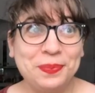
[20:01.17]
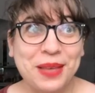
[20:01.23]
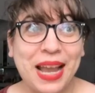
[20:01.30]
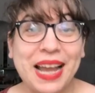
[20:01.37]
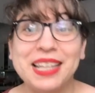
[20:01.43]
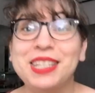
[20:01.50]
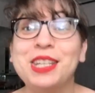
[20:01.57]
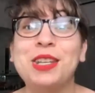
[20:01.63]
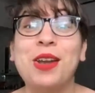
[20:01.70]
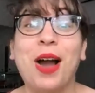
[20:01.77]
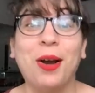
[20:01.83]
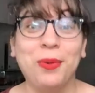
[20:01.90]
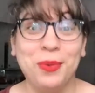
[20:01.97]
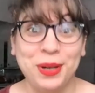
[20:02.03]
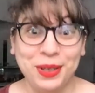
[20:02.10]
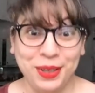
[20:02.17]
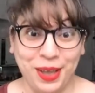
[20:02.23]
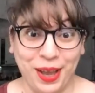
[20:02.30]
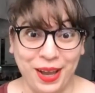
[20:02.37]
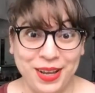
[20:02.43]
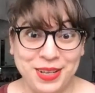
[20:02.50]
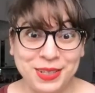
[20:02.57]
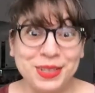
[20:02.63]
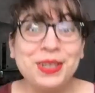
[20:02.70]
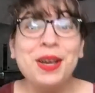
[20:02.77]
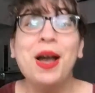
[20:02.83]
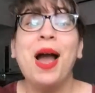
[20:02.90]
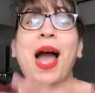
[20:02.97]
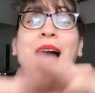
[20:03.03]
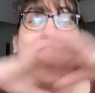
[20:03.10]
I did not realize
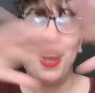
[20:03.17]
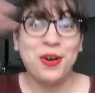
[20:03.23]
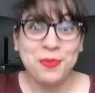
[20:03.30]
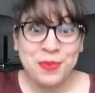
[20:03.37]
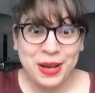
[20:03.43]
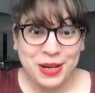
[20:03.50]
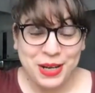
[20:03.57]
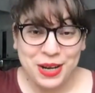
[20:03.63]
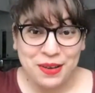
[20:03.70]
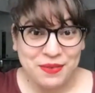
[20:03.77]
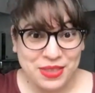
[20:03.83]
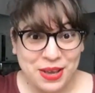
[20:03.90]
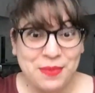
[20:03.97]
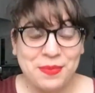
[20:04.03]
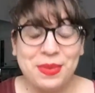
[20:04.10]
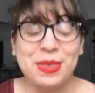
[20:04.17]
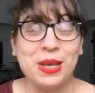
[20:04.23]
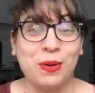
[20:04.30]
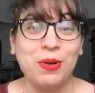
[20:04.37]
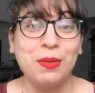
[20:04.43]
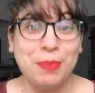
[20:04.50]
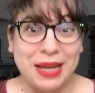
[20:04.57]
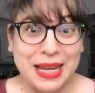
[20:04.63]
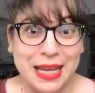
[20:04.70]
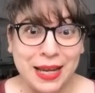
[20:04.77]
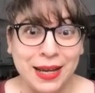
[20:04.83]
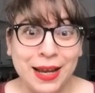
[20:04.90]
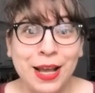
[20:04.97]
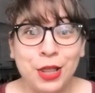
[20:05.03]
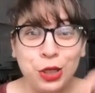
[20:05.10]
how many of them there would
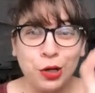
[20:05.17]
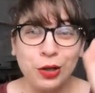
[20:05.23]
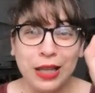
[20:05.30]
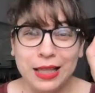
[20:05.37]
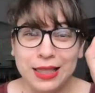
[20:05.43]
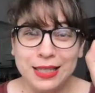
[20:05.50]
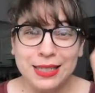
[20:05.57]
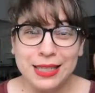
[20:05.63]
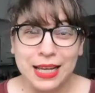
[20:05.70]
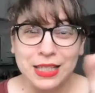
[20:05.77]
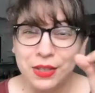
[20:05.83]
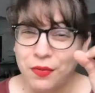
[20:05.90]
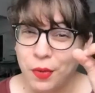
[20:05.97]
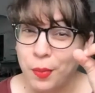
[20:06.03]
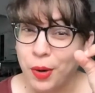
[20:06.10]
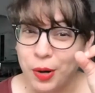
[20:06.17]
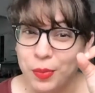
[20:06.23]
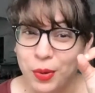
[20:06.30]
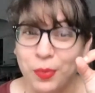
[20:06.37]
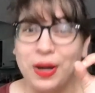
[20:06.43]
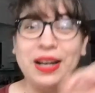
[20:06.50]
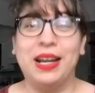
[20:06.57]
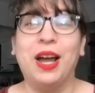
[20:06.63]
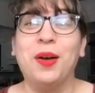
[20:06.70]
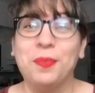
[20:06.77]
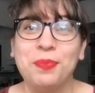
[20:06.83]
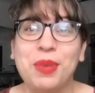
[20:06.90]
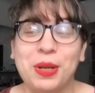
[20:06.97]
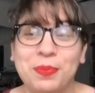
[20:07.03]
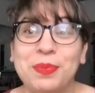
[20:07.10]
be. They're like the size of a marble right now,
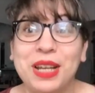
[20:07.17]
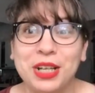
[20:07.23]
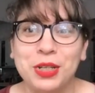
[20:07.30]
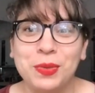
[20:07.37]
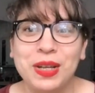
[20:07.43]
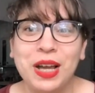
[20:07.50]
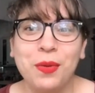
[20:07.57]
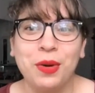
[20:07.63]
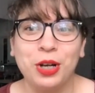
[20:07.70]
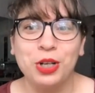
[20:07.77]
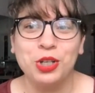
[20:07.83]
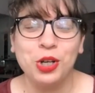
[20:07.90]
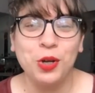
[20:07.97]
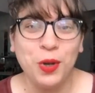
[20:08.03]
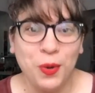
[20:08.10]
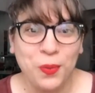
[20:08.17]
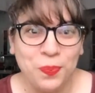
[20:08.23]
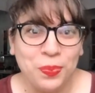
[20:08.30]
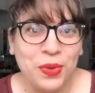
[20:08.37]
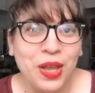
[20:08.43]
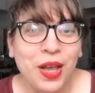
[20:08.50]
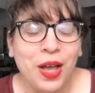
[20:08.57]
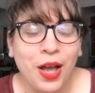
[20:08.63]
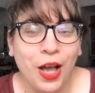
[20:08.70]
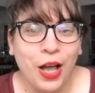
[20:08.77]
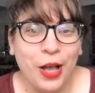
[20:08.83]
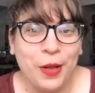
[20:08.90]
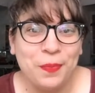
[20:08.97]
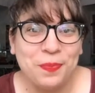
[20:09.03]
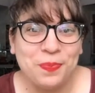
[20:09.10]
but next week I want to show you.
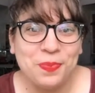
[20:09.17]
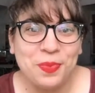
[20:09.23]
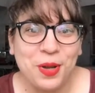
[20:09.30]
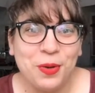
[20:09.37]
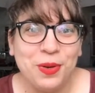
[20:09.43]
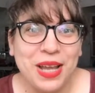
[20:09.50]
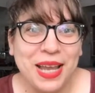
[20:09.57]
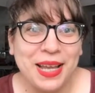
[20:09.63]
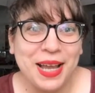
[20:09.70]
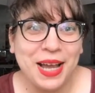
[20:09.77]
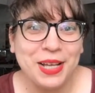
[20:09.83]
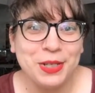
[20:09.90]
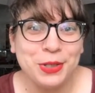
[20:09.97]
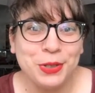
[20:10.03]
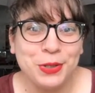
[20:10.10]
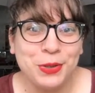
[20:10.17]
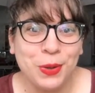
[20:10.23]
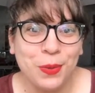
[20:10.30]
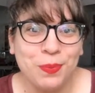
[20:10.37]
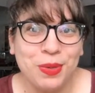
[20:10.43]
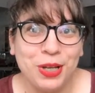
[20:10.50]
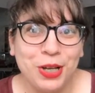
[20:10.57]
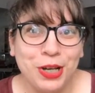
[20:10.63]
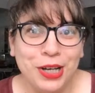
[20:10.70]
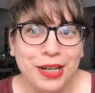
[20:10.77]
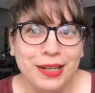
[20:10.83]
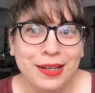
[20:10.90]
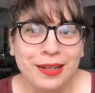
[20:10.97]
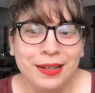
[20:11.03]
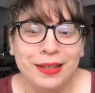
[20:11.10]
Okay, guys, so be
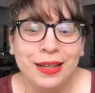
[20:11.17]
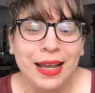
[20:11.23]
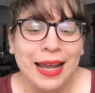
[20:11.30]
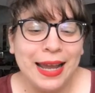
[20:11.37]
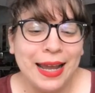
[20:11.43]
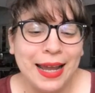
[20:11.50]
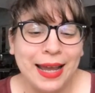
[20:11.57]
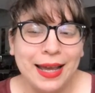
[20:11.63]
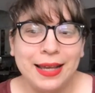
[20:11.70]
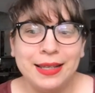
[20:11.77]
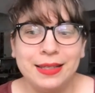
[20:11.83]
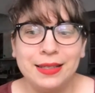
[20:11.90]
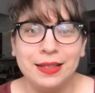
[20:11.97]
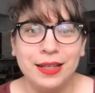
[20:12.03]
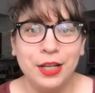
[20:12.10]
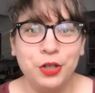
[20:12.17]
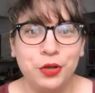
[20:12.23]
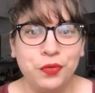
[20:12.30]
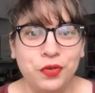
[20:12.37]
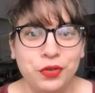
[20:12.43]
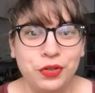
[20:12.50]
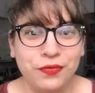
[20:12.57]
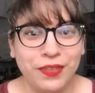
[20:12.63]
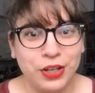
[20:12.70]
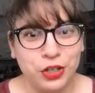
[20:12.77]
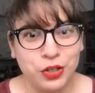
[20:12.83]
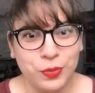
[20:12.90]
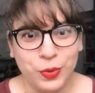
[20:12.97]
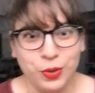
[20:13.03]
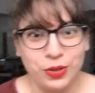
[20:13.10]
good and eat your fruits and
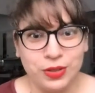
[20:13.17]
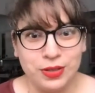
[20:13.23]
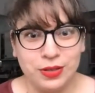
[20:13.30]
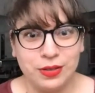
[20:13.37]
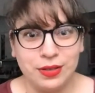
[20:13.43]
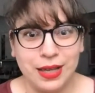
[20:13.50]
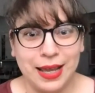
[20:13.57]
vegetables.